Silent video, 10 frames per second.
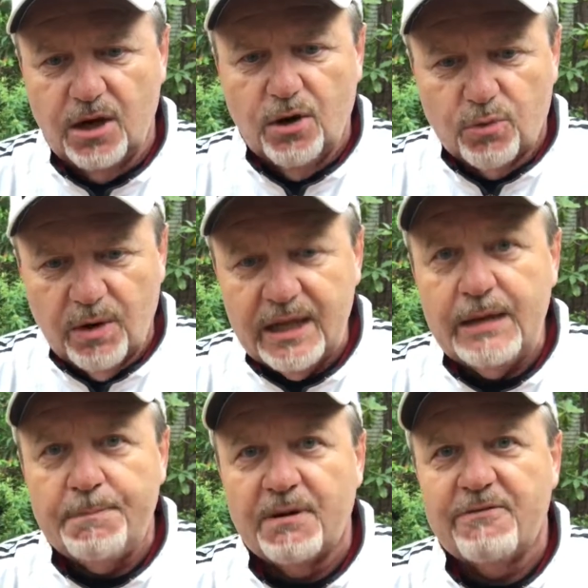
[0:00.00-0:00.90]
really
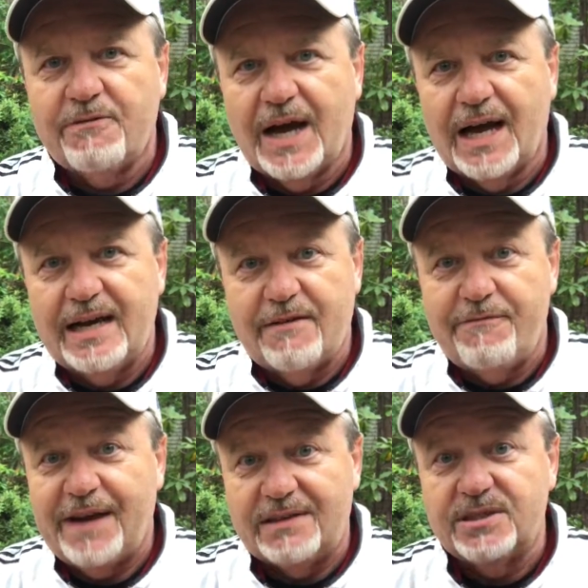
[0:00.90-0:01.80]
provide a
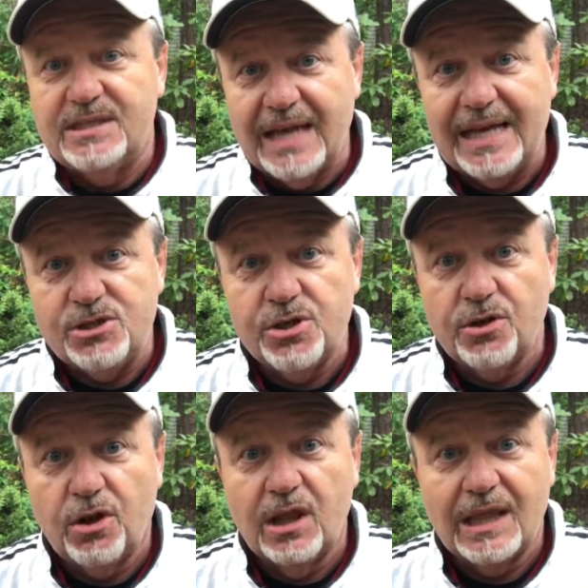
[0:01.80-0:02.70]

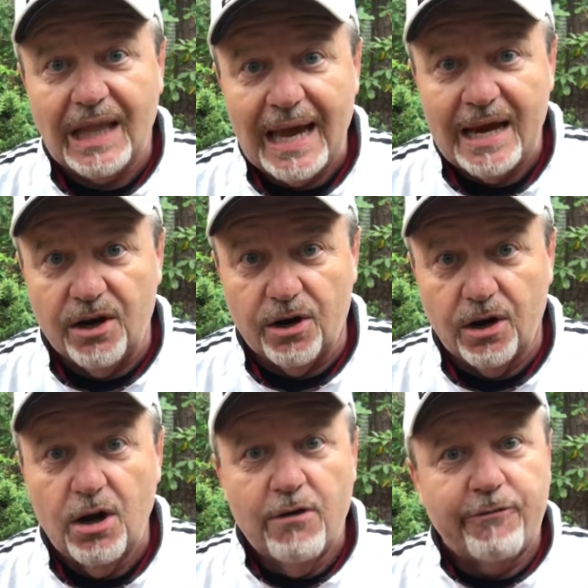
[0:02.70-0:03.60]
foundational layer
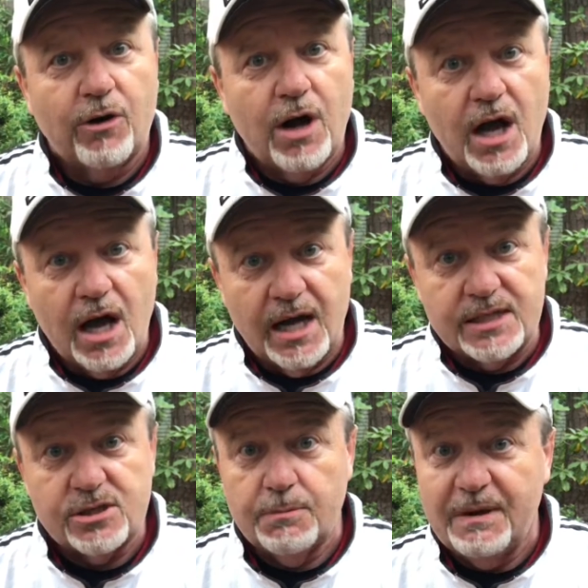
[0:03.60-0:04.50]
for
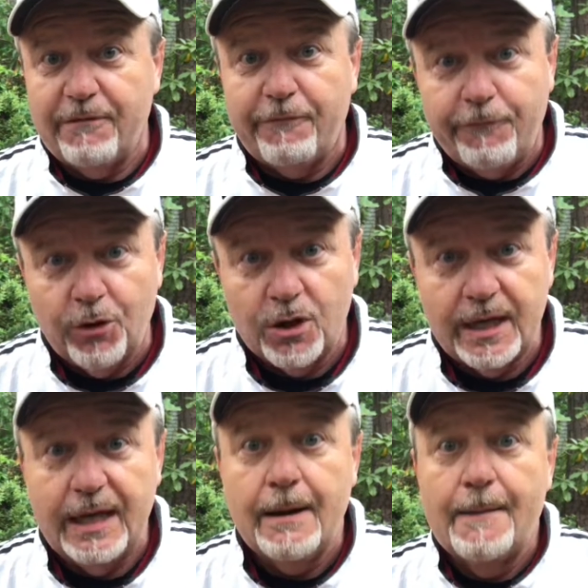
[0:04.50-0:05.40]
us to be
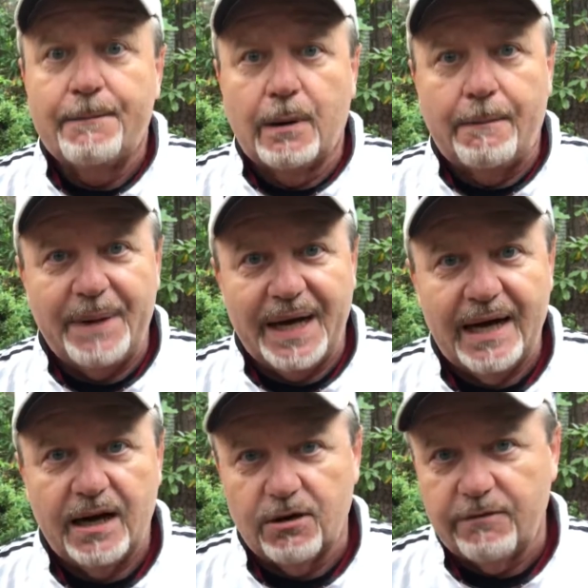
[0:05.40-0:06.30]
fully
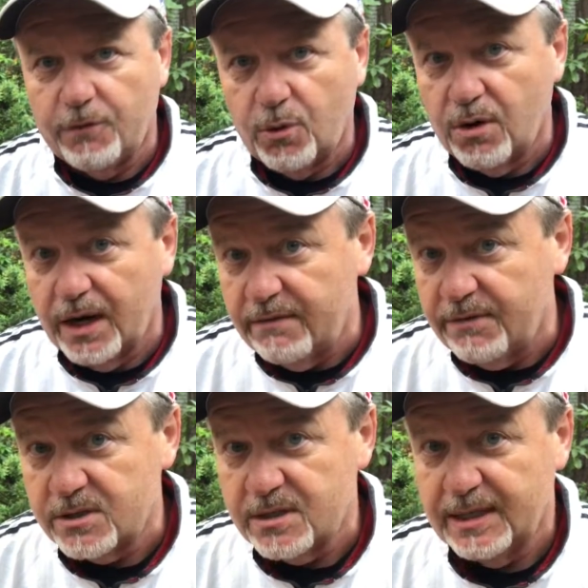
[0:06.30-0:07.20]
prepared for
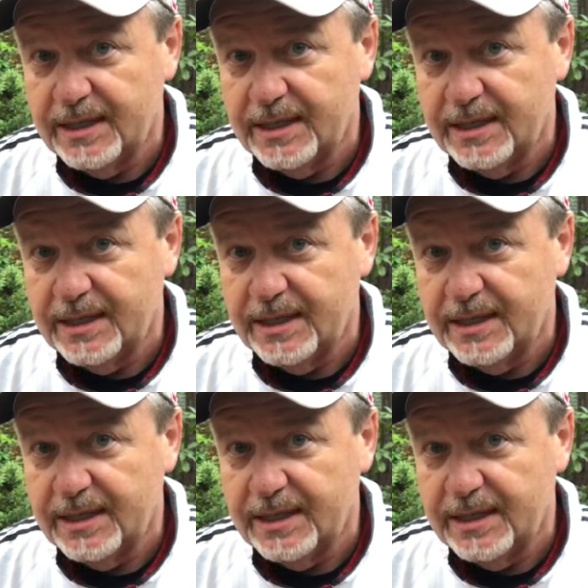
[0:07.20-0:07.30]
adversity.